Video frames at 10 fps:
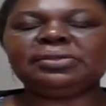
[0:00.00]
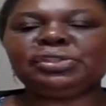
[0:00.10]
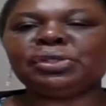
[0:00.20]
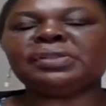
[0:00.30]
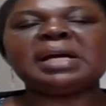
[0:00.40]

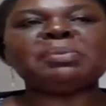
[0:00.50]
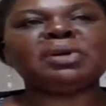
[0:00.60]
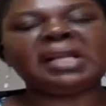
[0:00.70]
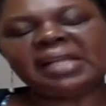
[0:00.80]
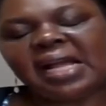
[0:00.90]

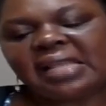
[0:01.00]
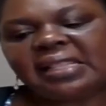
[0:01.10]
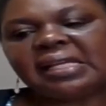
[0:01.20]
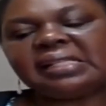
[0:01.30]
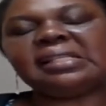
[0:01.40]
geothermal and
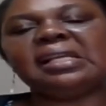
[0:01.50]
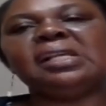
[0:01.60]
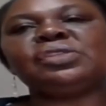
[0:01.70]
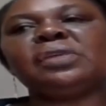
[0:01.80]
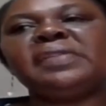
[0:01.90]
others.
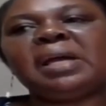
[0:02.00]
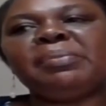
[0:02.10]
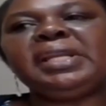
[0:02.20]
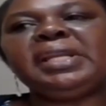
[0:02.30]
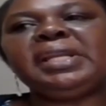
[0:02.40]
So there are
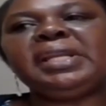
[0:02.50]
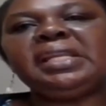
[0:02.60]
many,